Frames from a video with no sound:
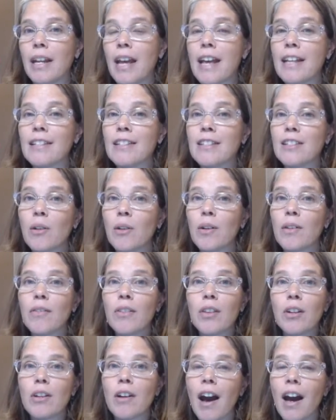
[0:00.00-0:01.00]
And so if
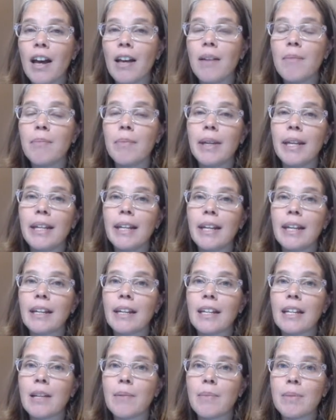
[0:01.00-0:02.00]
they're not admitting
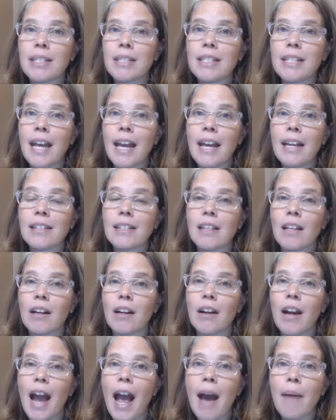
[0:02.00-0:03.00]
any mistakes that
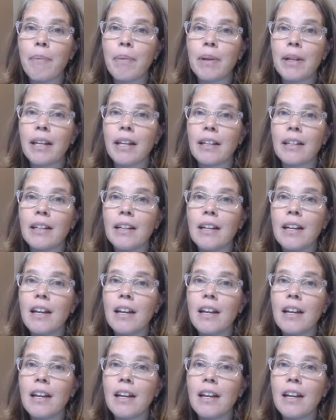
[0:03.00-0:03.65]
are happening,